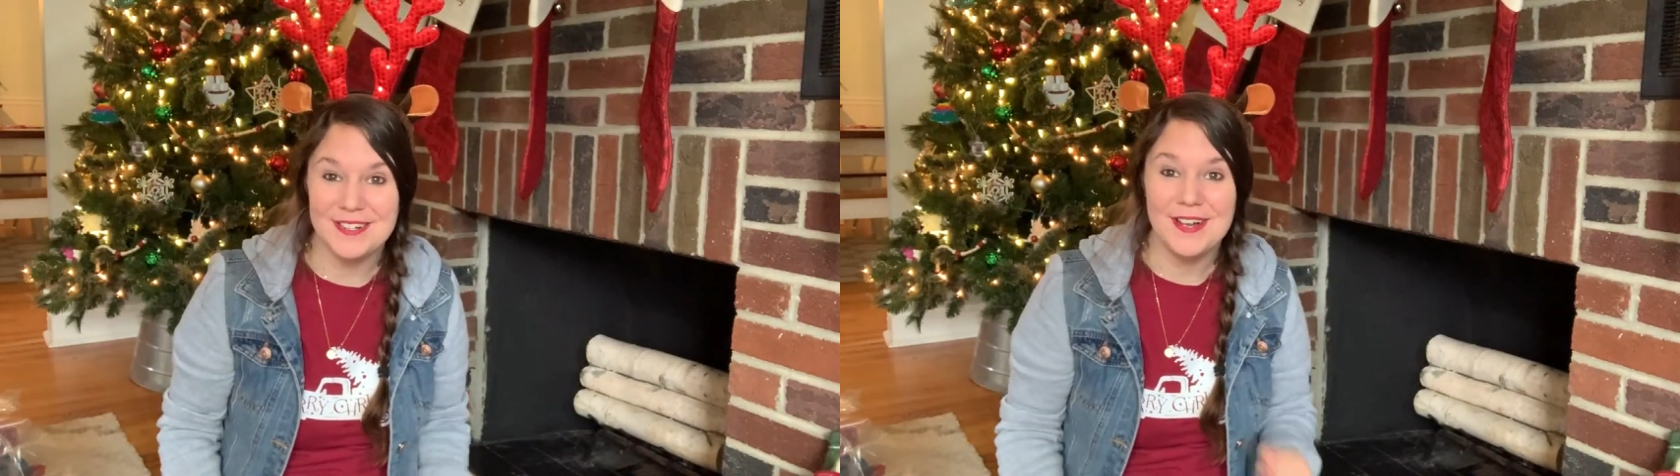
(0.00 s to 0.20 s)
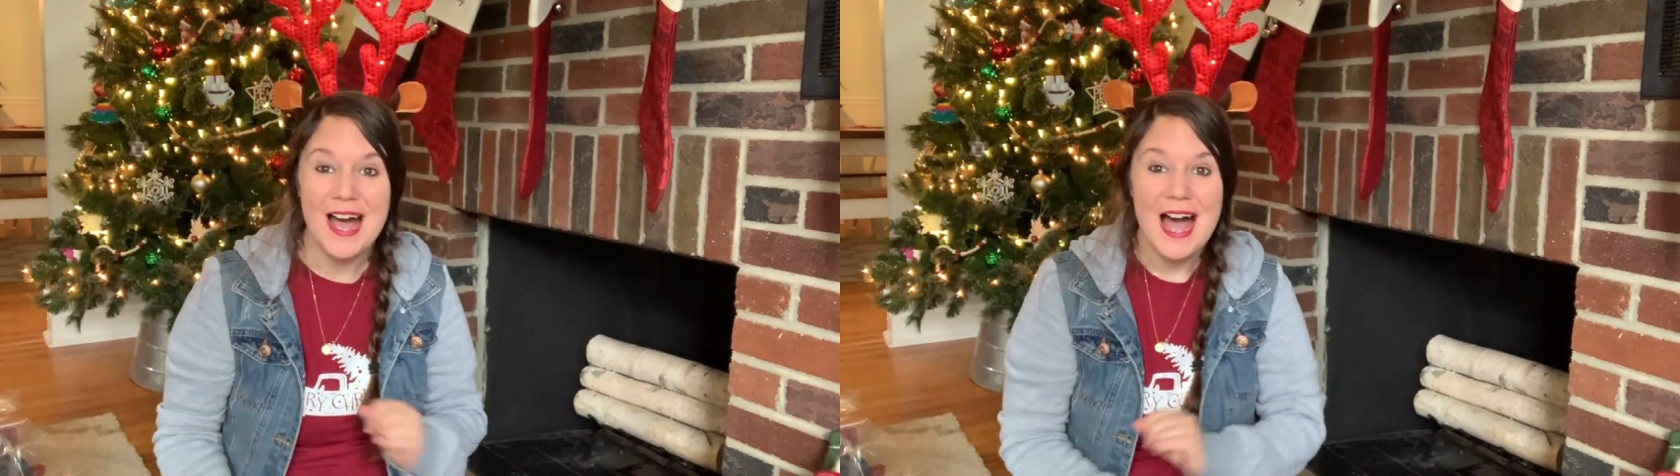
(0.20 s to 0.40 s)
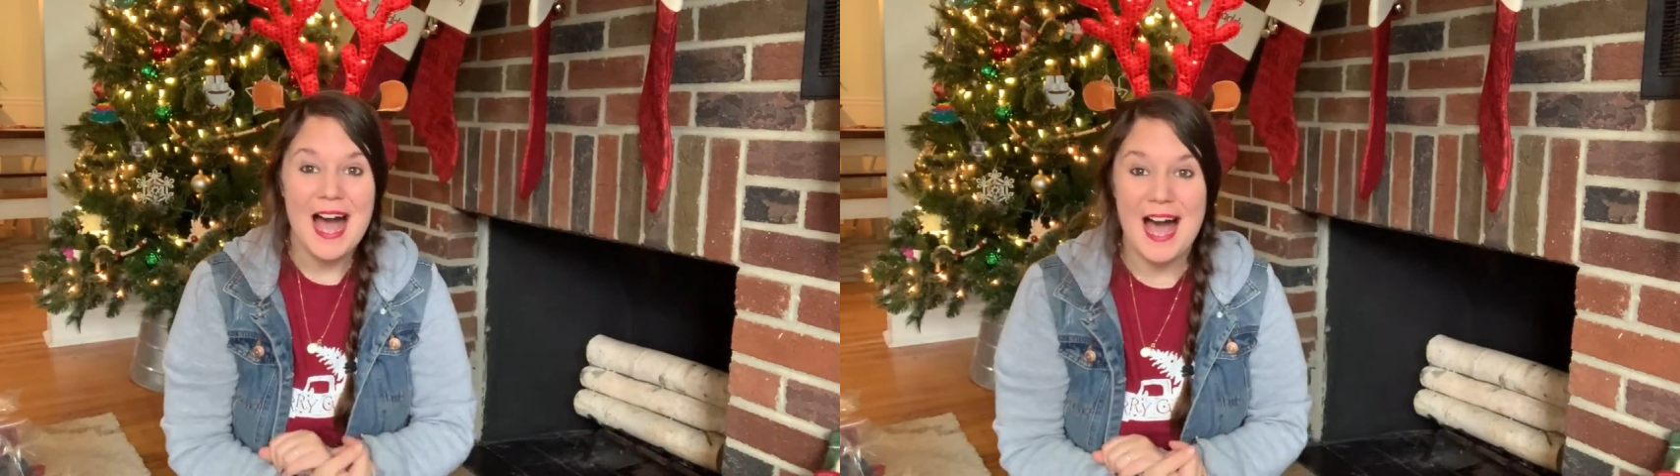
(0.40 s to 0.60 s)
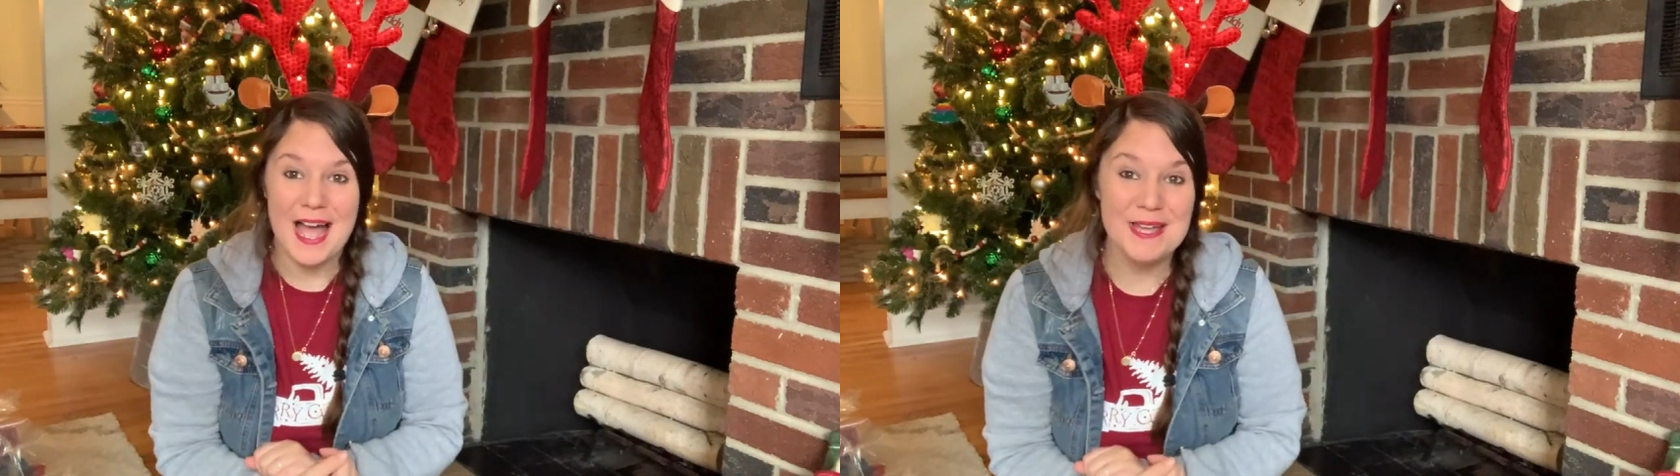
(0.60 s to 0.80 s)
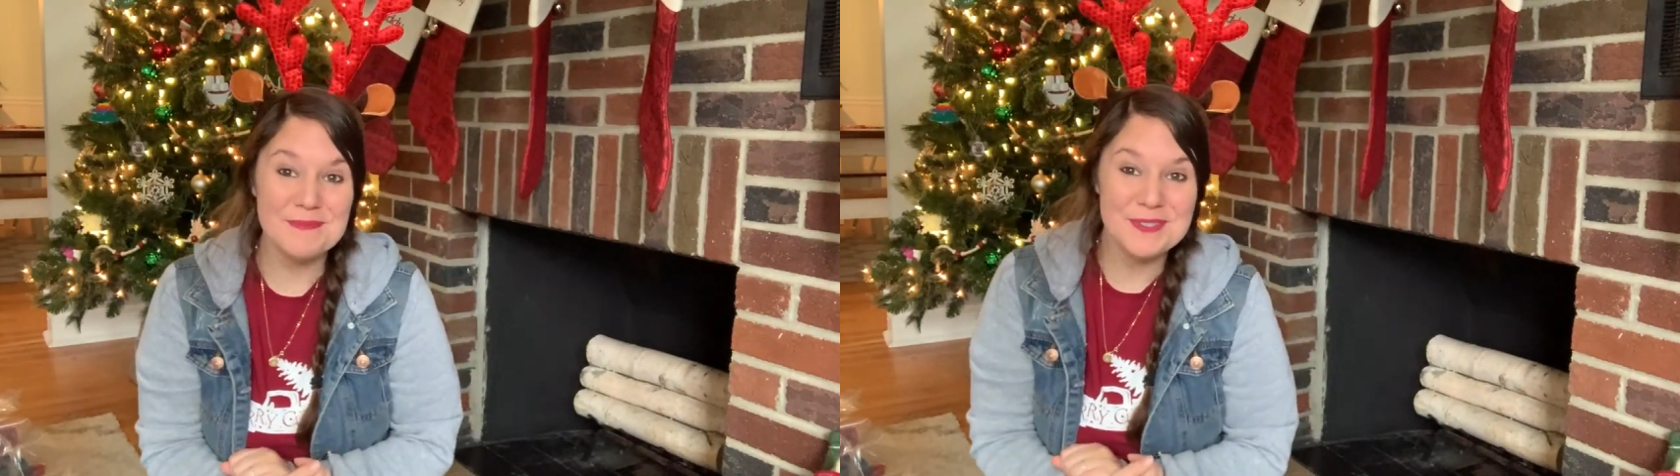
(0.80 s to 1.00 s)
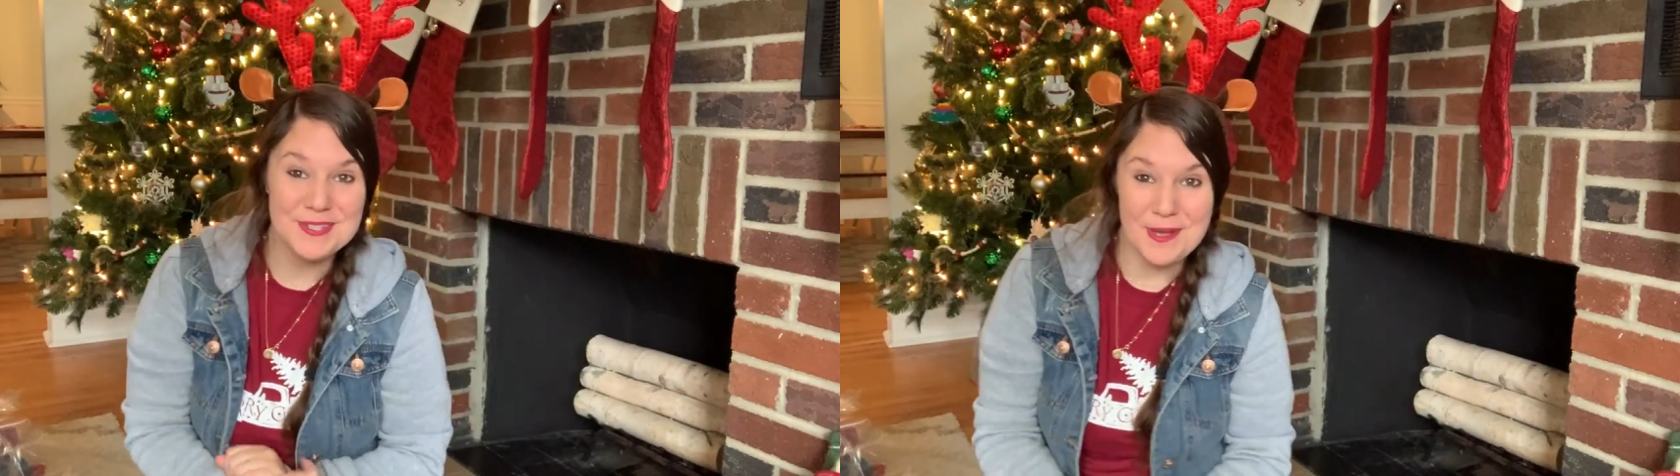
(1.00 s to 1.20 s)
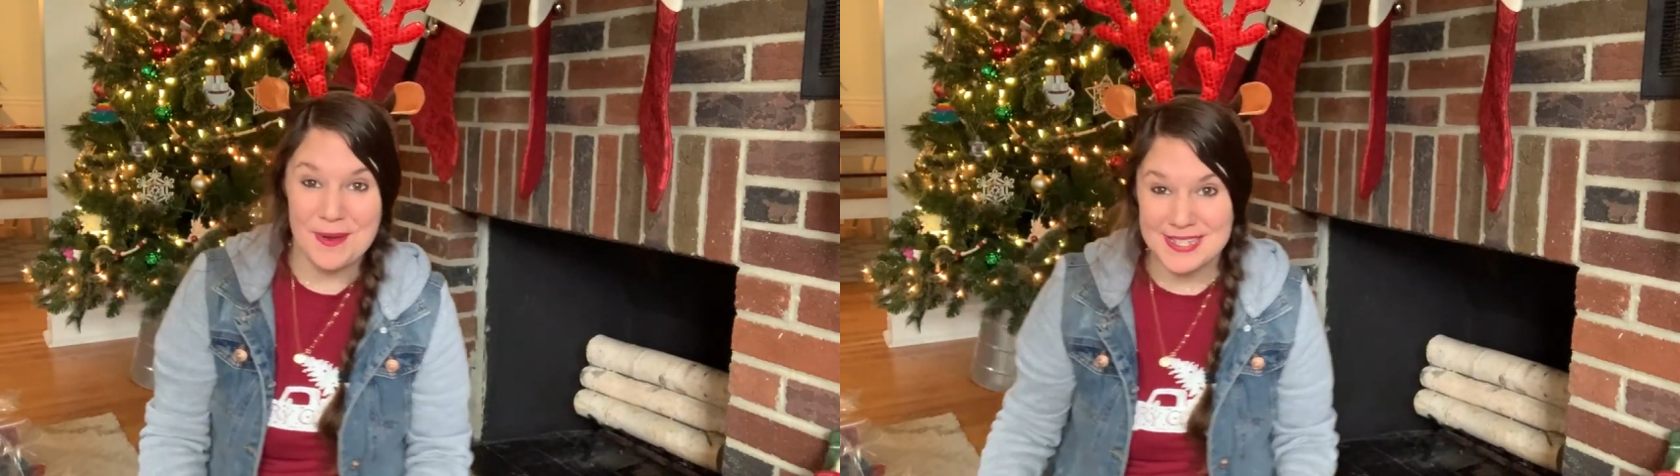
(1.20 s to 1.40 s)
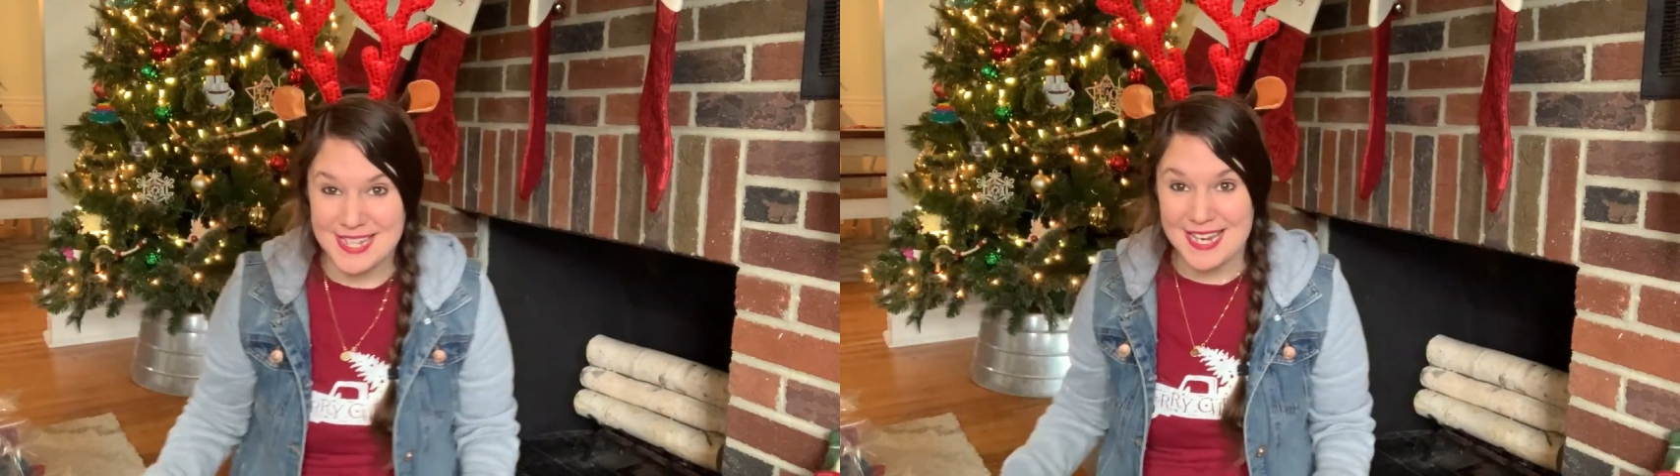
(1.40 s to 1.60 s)
channel. I am
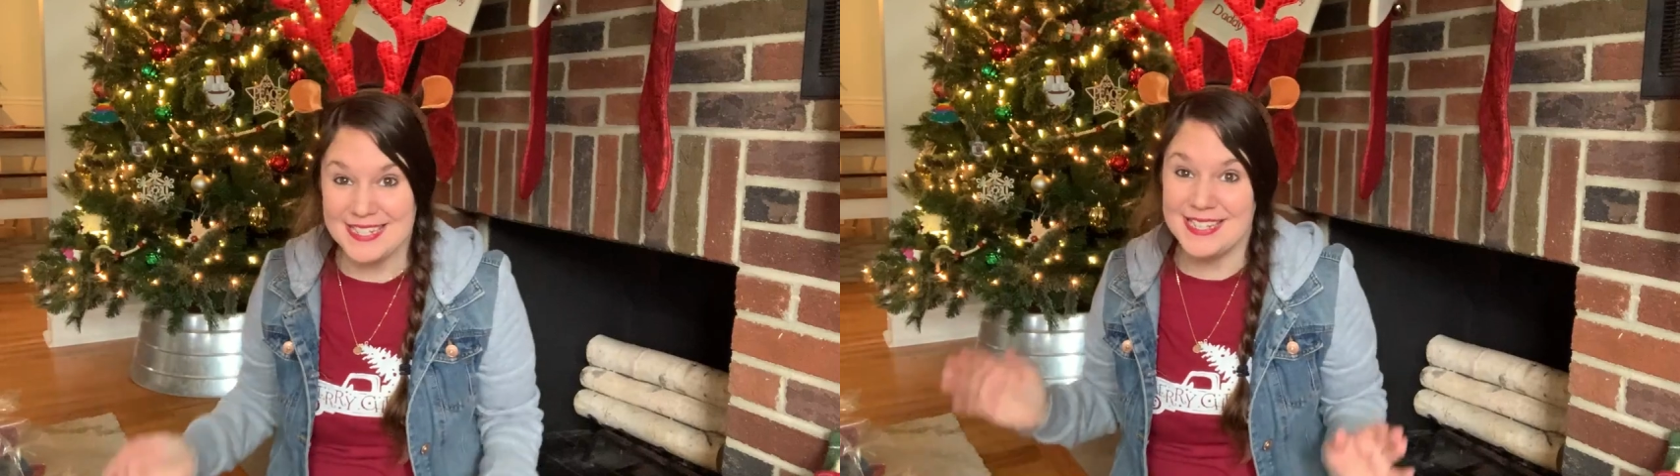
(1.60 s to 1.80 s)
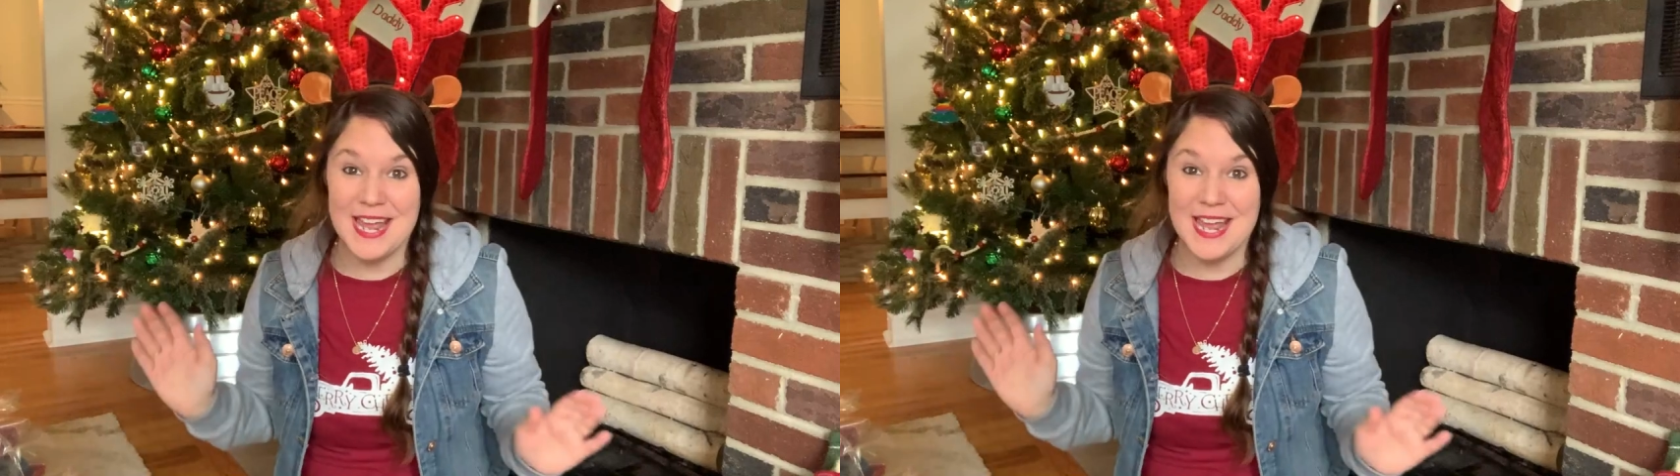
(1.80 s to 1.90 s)
so excited.